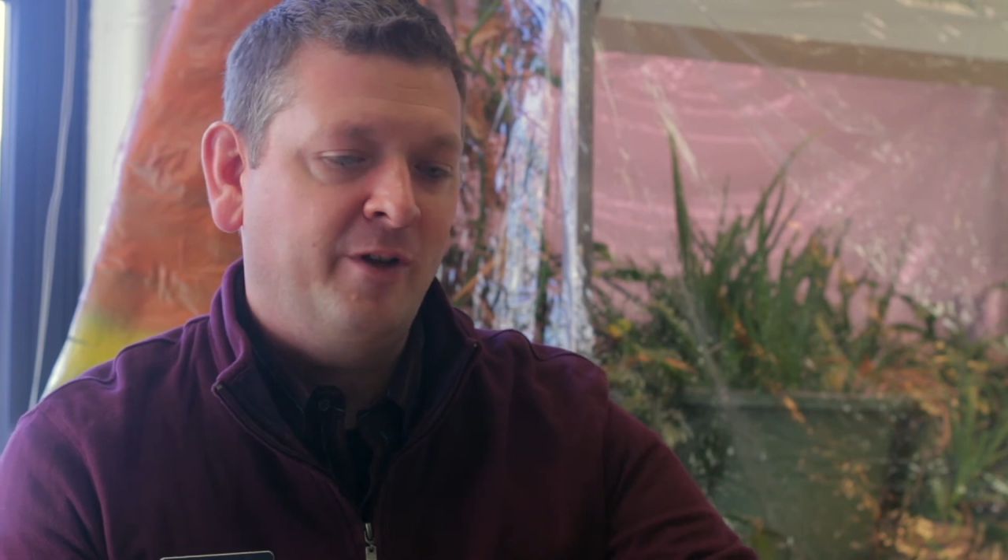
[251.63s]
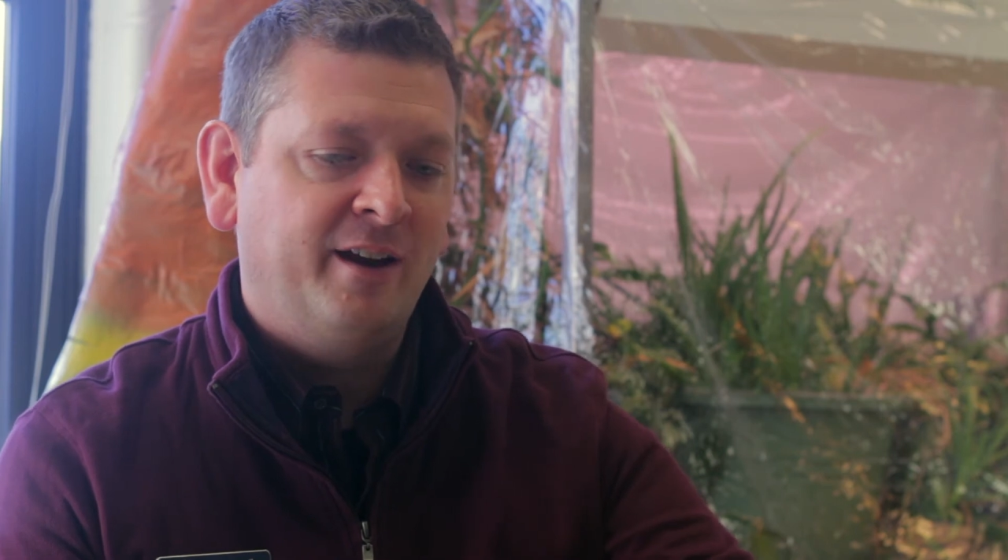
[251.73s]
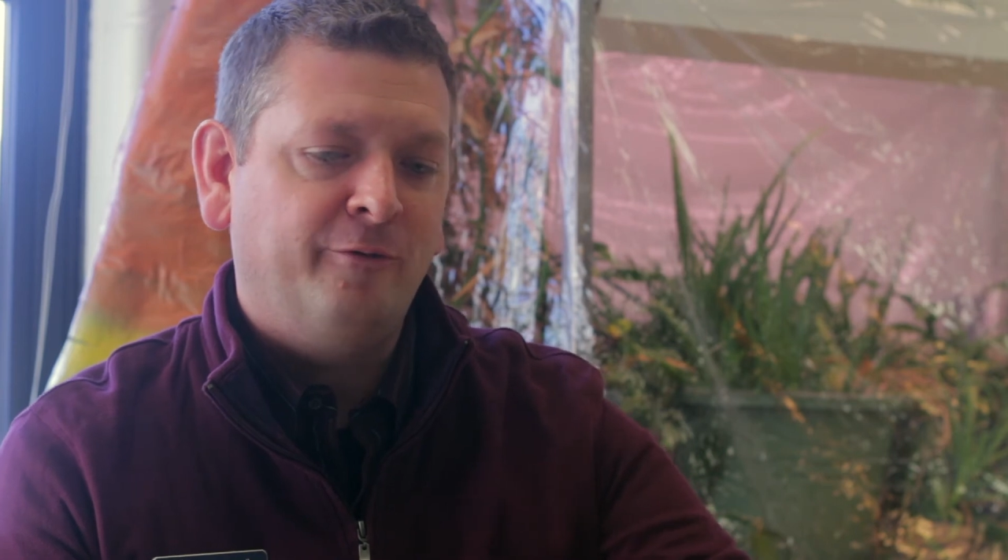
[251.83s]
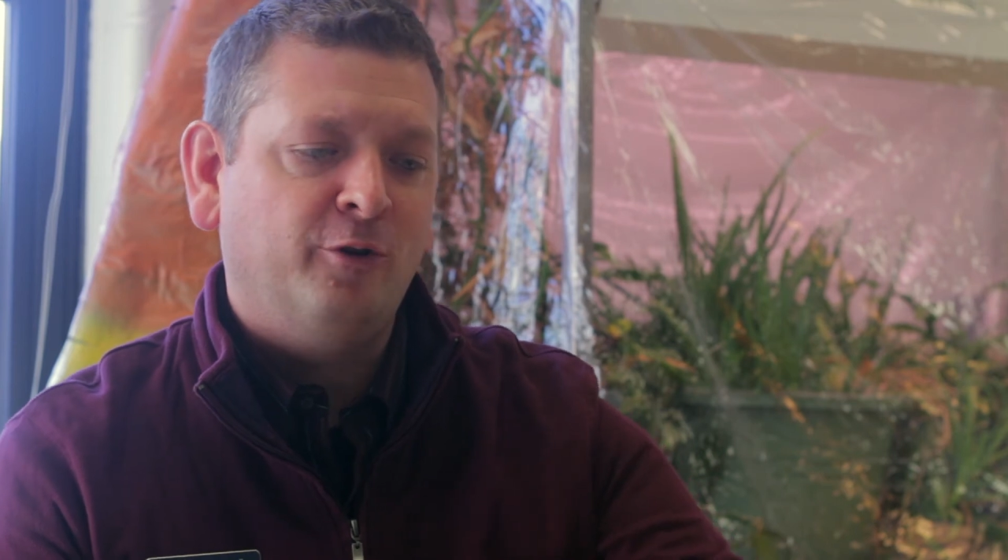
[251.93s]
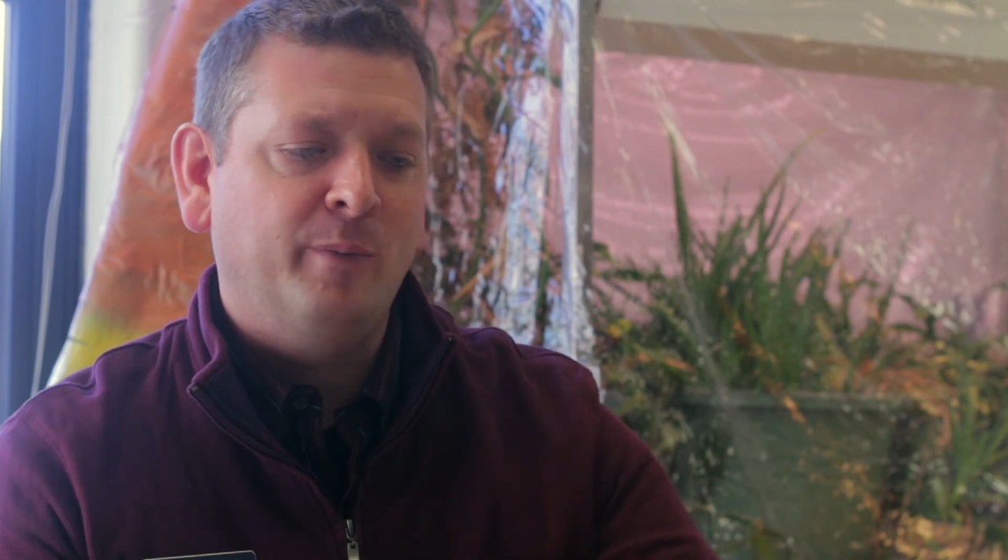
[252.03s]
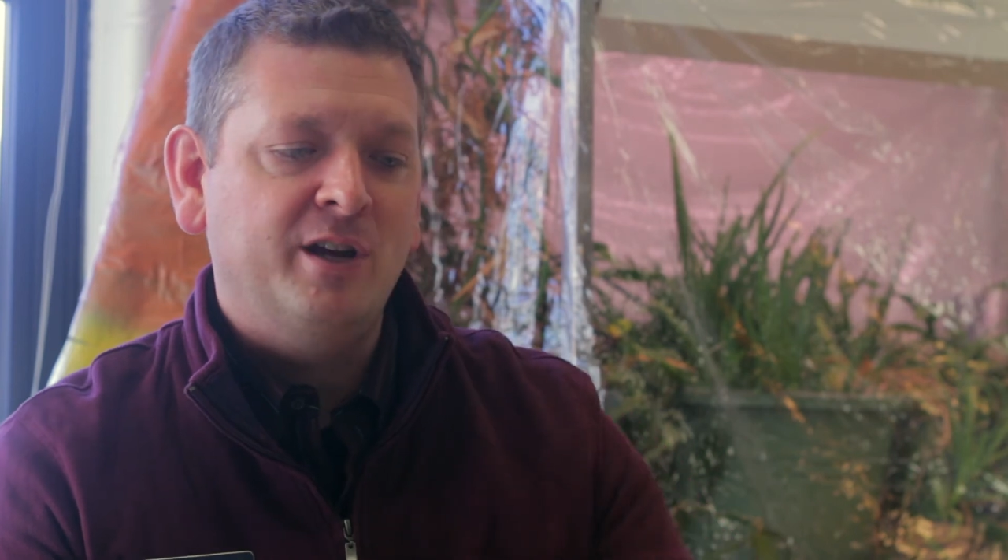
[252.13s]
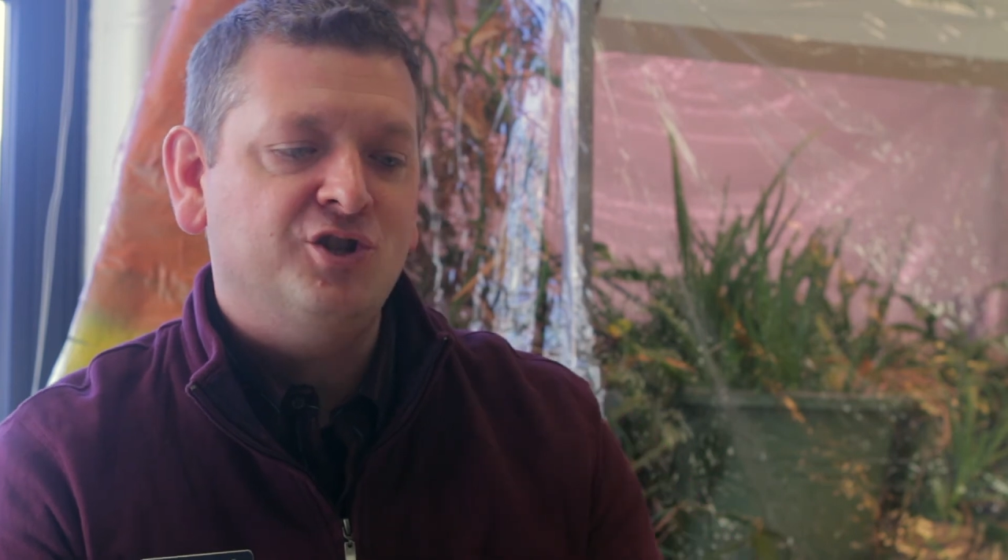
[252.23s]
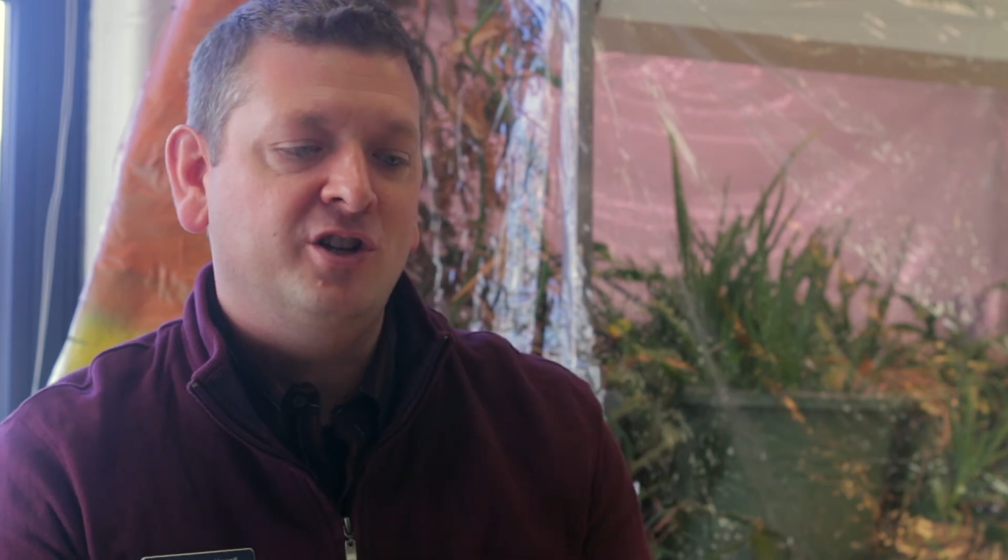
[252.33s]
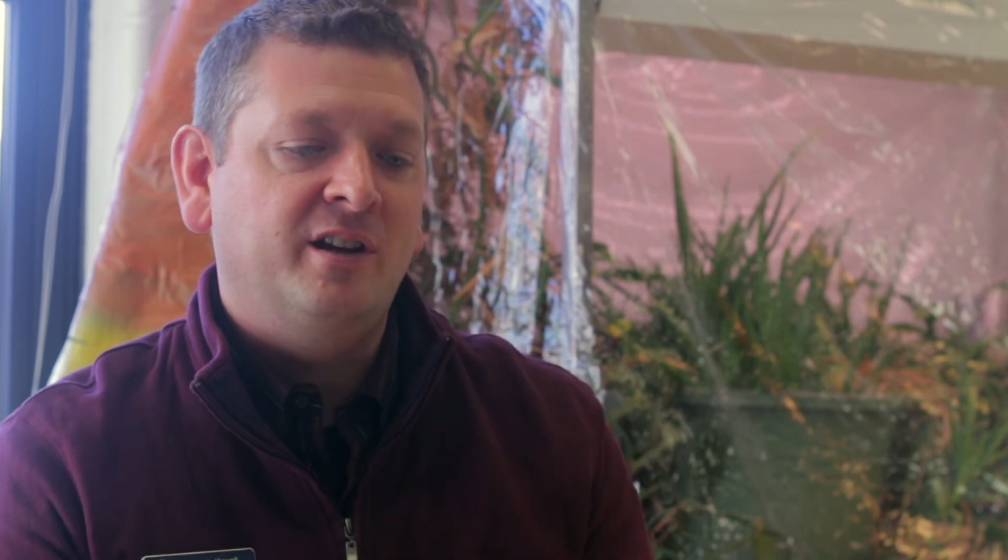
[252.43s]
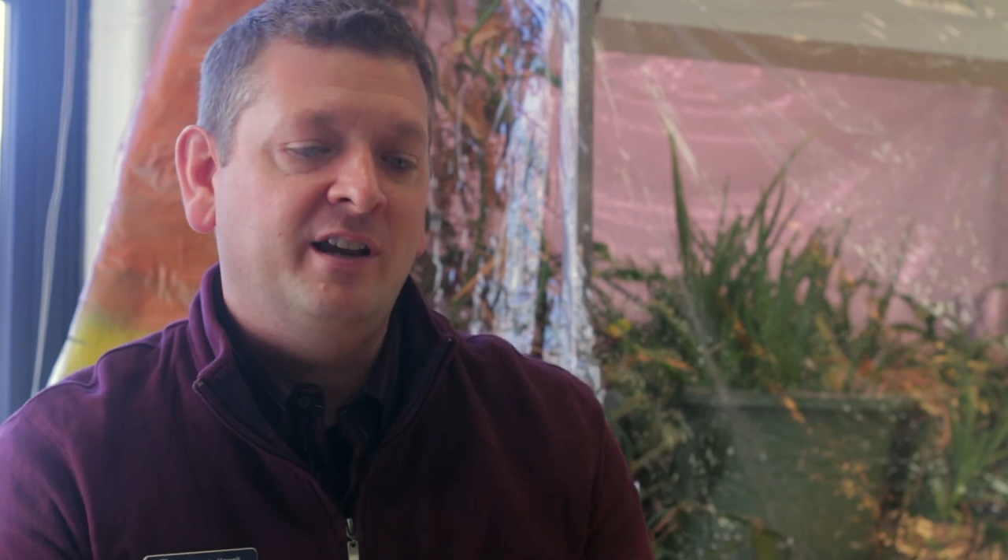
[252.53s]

that information,